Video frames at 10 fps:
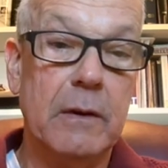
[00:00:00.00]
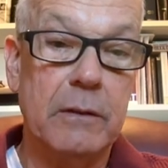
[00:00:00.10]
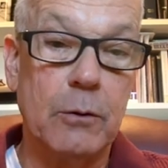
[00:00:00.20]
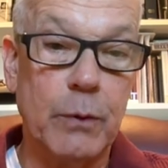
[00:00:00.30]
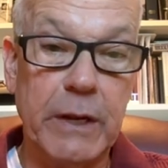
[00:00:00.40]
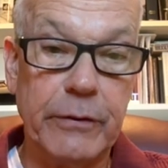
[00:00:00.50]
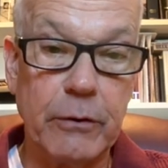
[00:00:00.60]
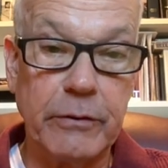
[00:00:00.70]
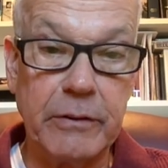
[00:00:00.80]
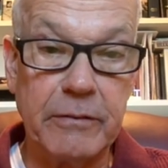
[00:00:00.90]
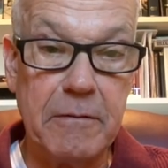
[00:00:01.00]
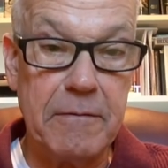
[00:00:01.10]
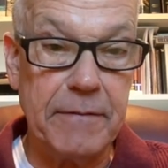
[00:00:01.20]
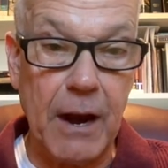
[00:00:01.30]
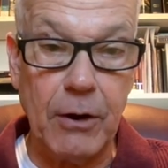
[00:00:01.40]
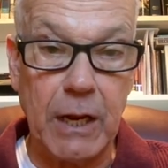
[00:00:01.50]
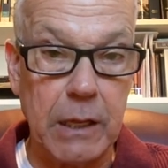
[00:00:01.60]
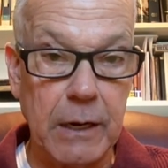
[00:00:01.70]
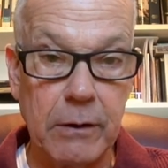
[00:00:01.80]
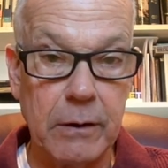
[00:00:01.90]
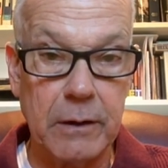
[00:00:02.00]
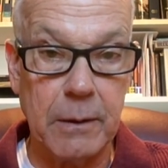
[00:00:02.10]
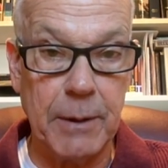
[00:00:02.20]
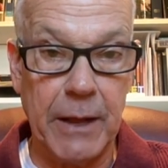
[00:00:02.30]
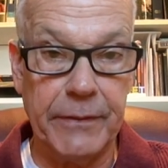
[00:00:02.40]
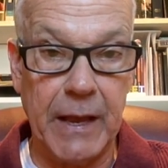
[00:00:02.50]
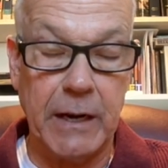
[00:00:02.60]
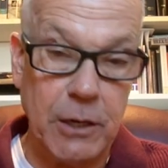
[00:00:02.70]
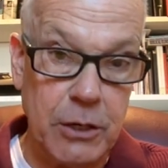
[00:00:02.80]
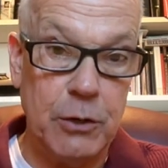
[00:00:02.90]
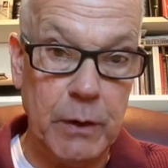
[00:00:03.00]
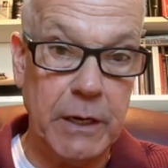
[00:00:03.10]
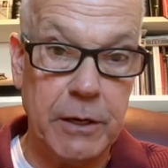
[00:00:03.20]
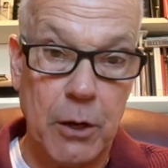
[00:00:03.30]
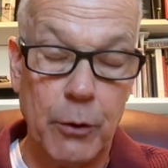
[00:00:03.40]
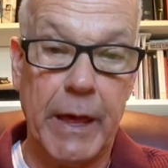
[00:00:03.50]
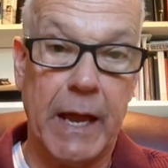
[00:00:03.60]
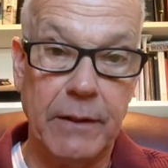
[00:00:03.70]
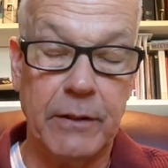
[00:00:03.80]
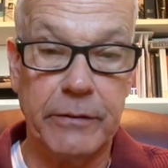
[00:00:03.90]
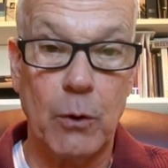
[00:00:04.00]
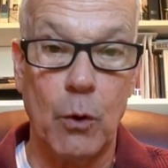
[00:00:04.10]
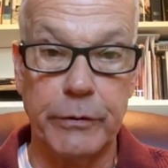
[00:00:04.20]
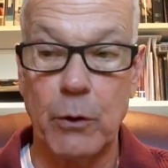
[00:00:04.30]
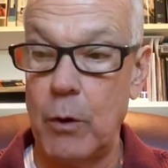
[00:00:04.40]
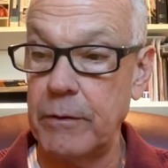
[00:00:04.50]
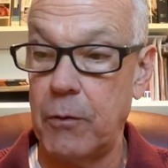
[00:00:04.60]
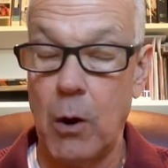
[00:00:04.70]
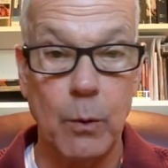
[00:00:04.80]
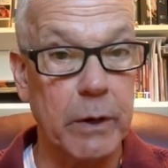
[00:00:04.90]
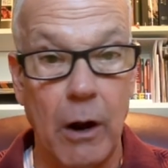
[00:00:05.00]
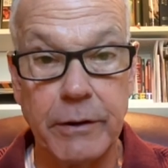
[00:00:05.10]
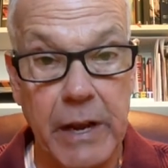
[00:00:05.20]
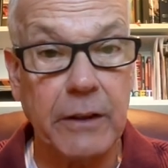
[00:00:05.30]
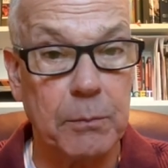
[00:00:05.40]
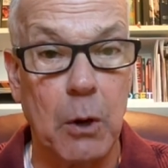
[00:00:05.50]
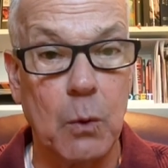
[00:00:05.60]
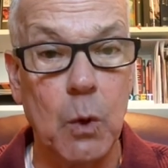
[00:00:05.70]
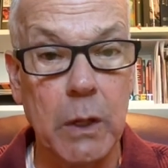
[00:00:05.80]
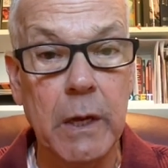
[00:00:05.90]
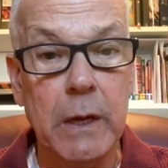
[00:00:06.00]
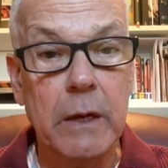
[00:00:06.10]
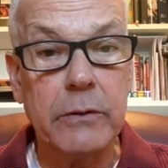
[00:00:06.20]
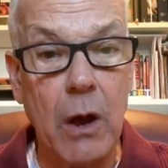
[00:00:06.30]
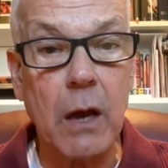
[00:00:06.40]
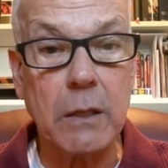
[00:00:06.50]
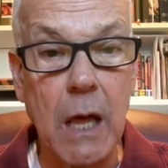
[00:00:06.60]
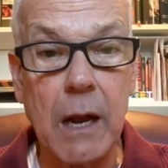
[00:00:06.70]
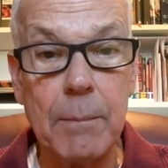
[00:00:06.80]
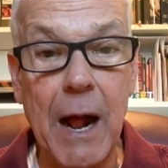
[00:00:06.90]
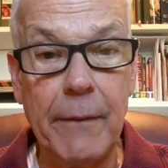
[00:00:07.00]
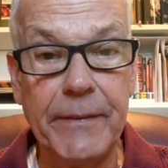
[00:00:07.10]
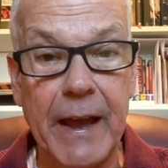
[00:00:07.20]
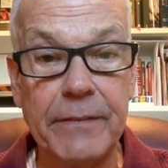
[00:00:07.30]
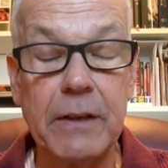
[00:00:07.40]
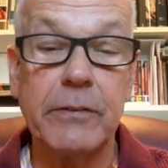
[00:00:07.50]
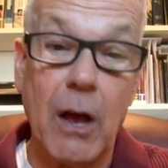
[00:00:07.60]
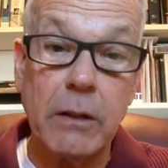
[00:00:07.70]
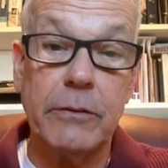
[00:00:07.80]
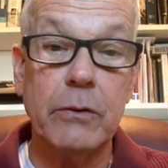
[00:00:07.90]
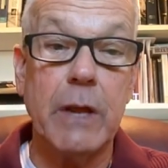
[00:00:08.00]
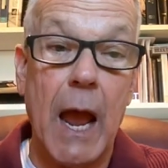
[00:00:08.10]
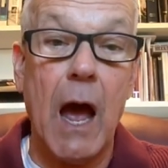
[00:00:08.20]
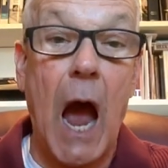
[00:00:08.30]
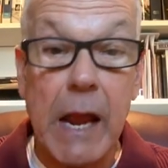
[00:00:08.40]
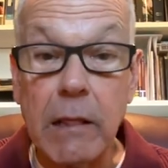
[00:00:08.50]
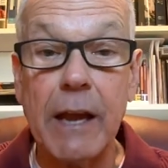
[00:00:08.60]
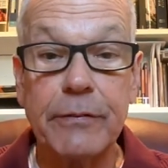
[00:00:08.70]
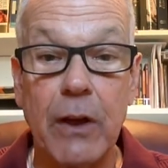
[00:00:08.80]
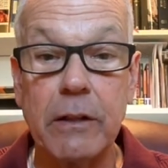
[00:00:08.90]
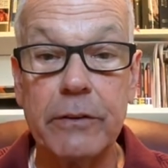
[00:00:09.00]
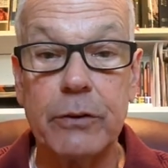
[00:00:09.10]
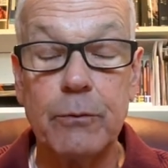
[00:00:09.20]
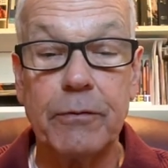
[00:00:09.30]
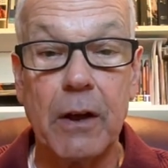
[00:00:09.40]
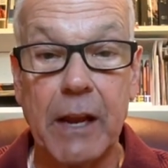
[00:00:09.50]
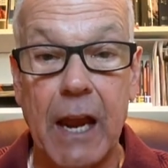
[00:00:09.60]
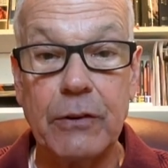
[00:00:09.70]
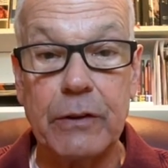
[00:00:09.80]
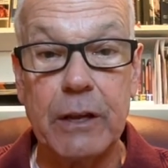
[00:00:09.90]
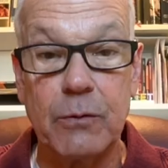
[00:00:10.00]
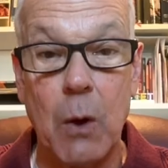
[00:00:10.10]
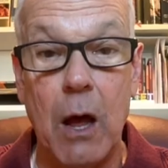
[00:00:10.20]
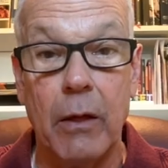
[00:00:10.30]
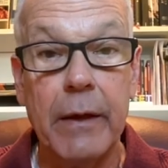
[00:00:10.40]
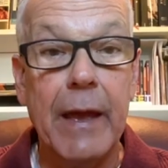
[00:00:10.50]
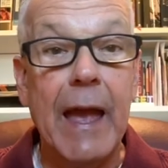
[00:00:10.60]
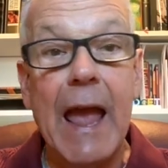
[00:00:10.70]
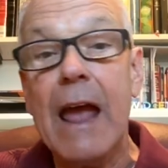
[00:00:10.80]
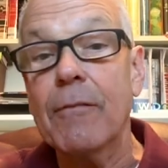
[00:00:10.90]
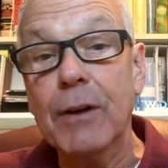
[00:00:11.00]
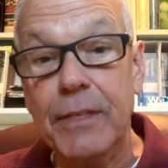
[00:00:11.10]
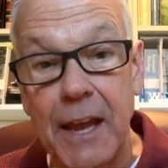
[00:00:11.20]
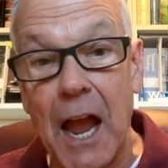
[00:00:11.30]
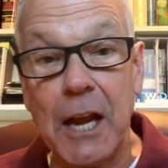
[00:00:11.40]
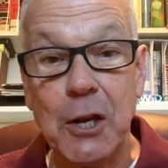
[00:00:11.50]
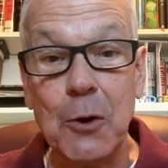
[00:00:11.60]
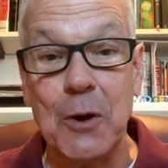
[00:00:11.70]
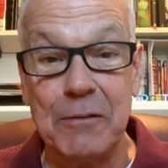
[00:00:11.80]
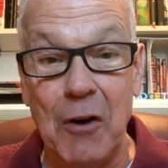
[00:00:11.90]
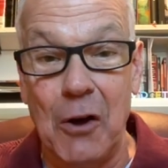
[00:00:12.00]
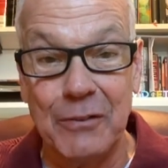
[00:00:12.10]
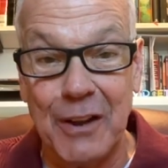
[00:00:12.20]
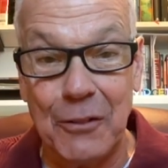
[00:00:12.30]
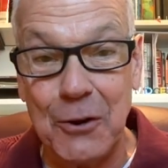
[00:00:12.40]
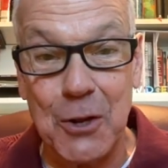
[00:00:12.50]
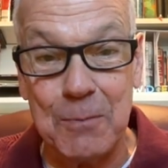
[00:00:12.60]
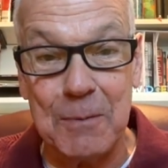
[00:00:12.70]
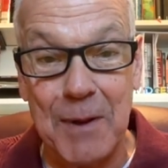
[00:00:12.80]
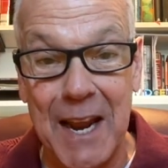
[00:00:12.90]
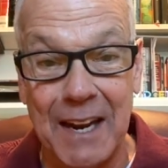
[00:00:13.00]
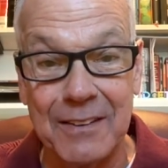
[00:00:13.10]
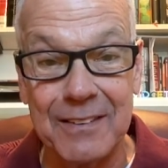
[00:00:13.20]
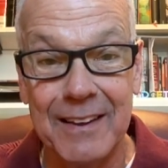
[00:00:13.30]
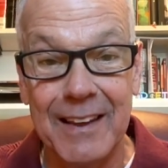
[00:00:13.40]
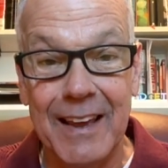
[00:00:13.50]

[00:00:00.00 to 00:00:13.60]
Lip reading: The research is very clear about that. And you need to know that in this course going forward. Our textbook will talk a lot about that. That solitude, yeah, I like solitude occasionally as well. Everything I do involves other human beings.